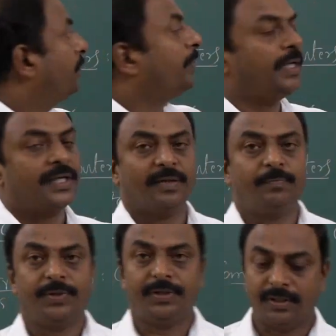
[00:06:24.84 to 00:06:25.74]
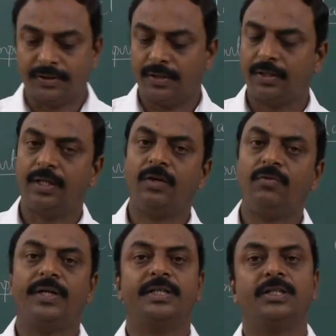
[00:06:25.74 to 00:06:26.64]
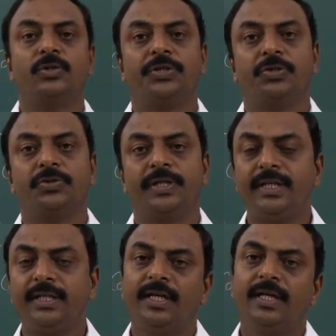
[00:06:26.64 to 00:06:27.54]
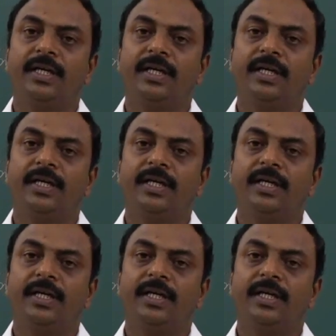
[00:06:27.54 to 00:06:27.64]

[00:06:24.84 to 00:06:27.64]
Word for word: mini computers. Now let us look into that.